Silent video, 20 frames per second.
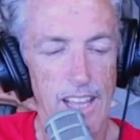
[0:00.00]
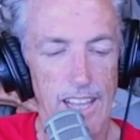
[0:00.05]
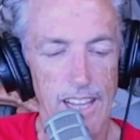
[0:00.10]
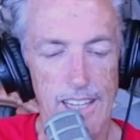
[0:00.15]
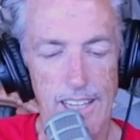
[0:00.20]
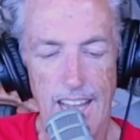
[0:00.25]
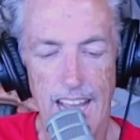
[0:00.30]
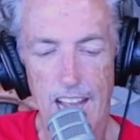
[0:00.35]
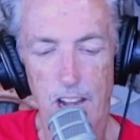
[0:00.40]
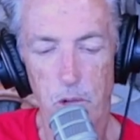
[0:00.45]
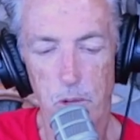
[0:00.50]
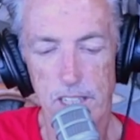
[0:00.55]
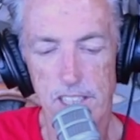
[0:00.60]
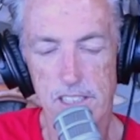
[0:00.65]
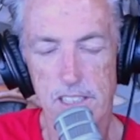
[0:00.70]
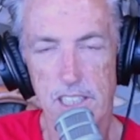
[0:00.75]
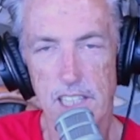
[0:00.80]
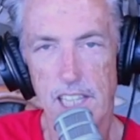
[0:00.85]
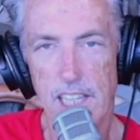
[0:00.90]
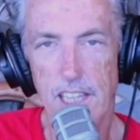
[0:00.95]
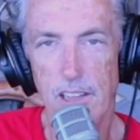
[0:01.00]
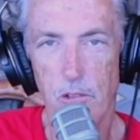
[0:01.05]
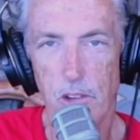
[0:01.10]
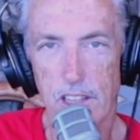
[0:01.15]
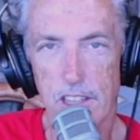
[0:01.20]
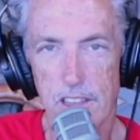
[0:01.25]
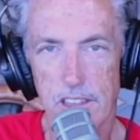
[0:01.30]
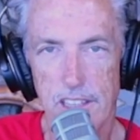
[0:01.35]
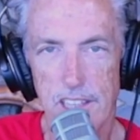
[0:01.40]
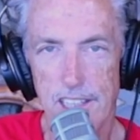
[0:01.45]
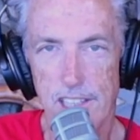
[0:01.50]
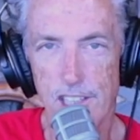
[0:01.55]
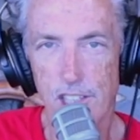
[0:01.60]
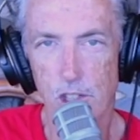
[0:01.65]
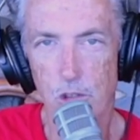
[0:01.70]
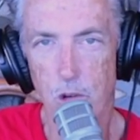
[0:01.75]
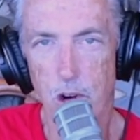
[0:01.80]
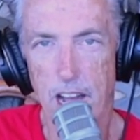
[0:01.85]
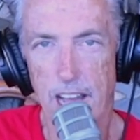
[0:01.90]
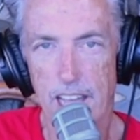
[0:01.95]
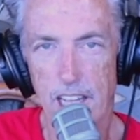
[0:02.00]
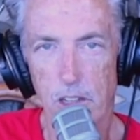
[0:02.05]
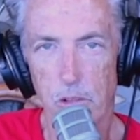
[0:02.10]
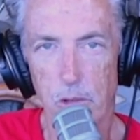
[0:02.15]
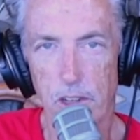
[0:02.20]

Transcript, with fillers: And now we see with the trial